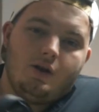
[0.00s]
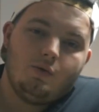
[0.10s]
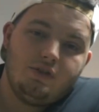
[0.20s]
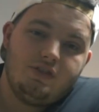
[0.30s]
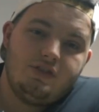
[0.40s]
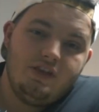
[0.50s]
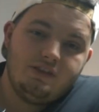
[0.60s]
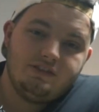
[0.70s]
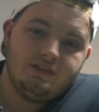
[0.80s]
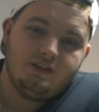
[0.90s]
with
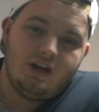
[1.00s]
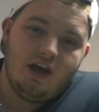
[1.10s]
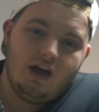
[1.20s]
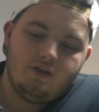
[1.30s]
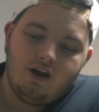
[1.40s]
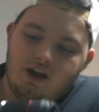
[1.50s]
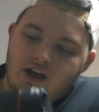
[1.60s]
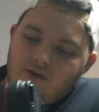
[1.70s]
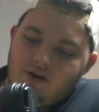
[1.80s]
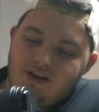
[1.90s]
this little guy right I
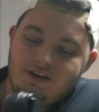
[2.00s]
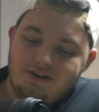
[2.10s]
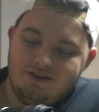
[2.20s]
got right here,